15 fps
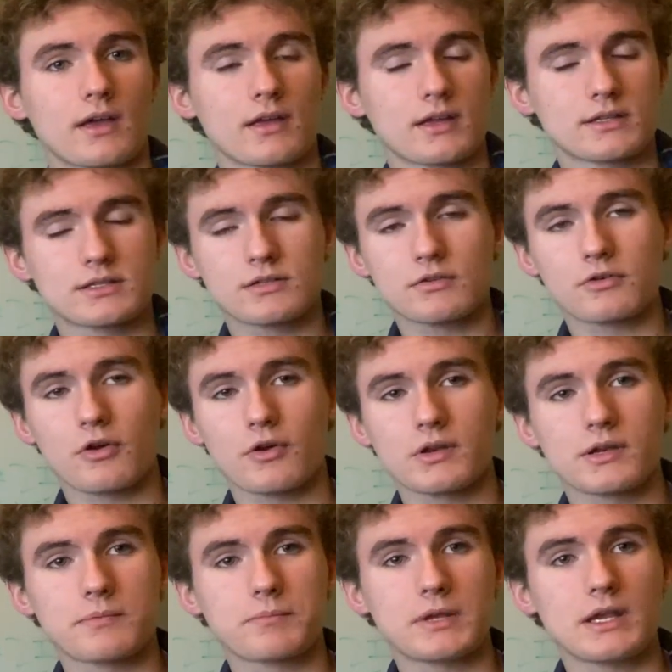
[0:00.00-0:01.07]
it's still
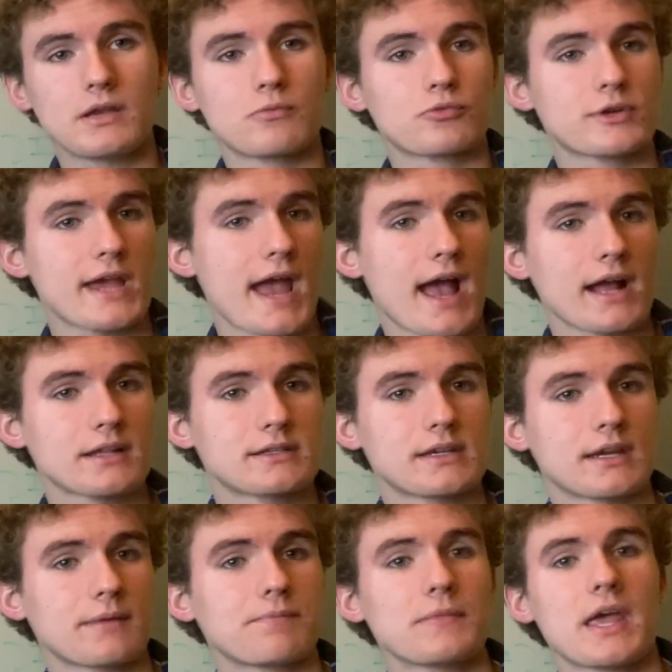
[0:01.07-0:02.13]
going to be
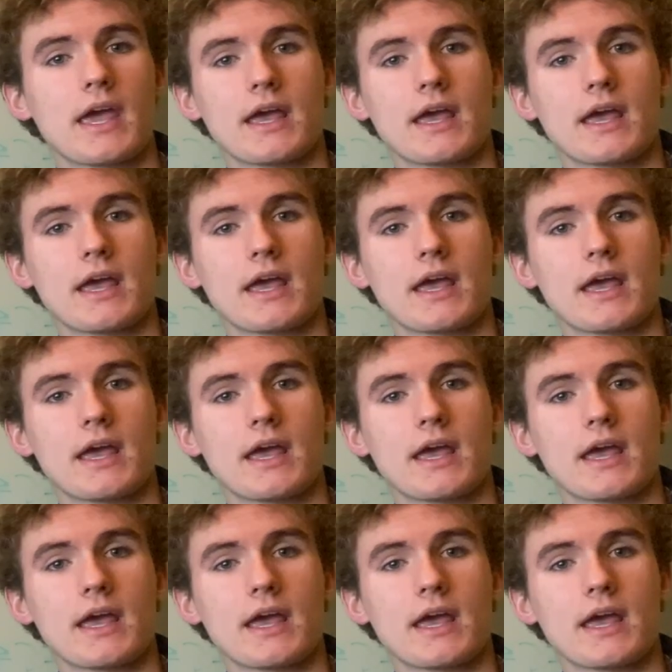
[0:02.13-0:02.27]
reacting,